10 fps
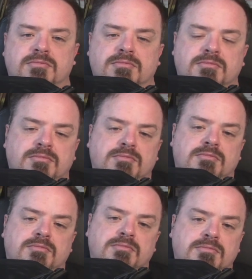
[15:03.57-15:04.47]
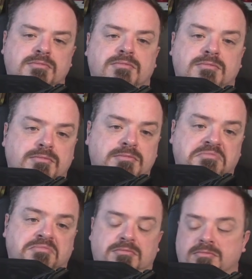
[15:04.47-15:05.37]

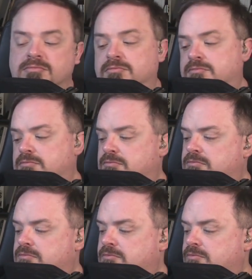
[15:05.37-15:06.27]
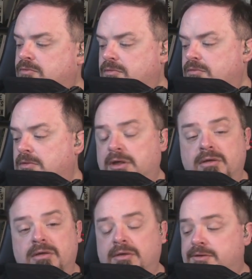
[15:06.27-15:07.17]

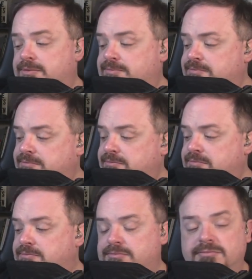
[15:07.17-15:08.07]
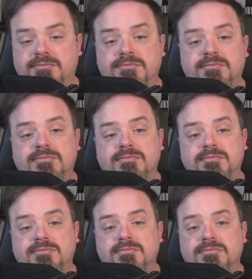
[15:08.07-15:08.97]

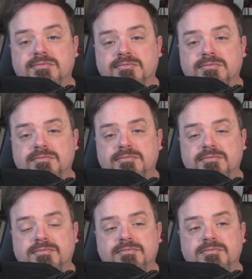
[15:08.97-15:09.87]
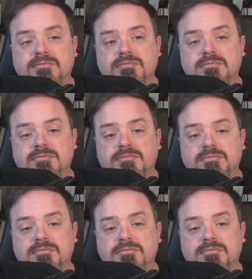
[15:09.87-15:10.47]
[no speech]